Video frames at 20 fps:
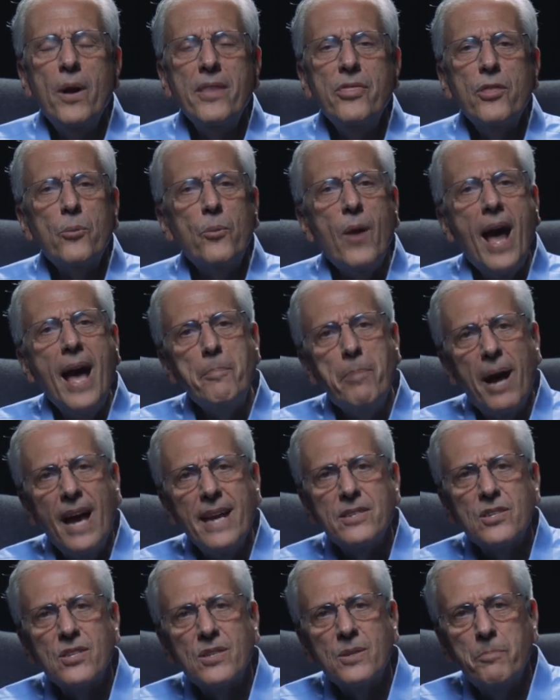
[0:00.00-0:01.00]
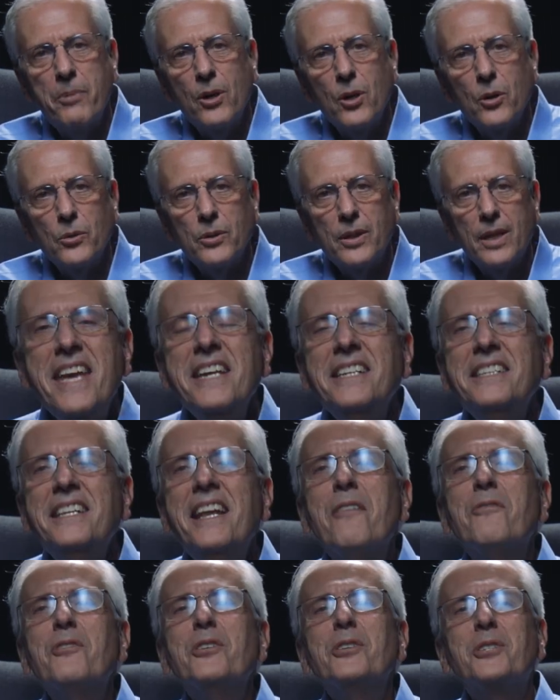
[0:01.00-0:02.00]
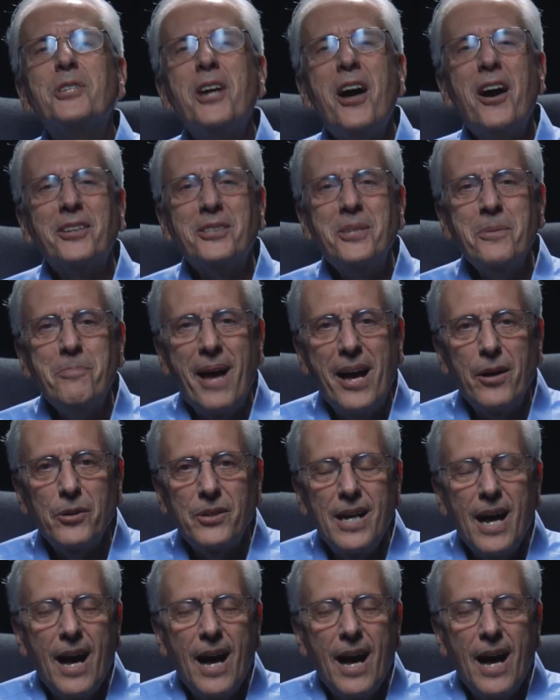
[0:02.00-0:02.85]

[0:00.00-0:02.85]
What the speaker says: When the rabbis spoke, he never talked about